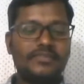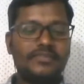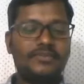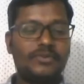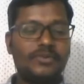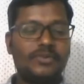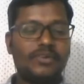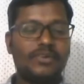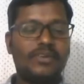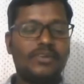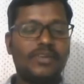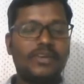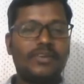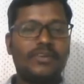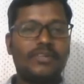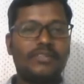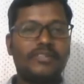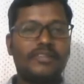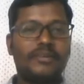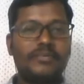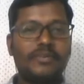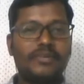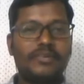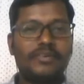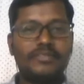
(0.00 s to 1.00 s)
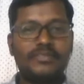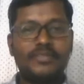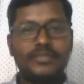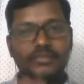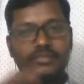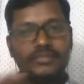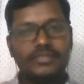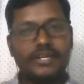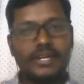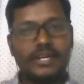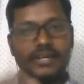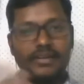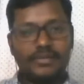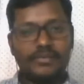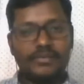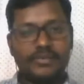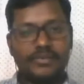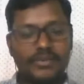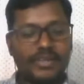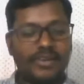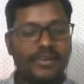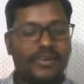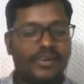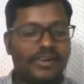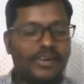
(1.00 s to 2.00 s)
I should not tell all that because you start
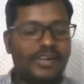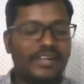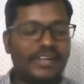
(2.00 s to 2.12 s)
doing